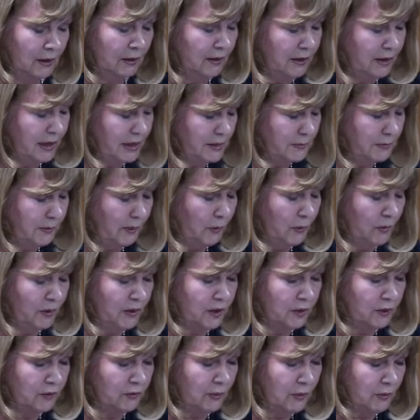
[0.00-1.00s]
The Expert
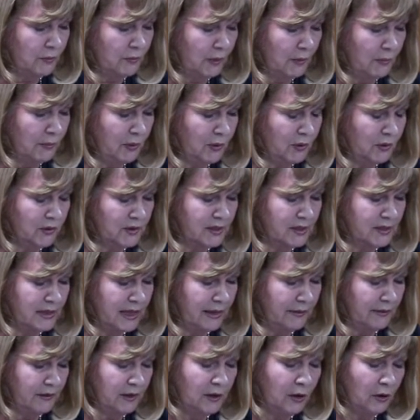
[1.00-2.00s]
Working Group report
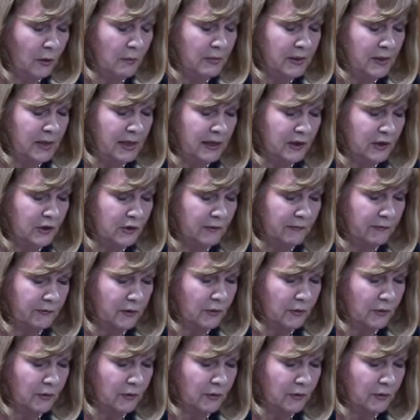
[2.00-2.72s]
state the combination of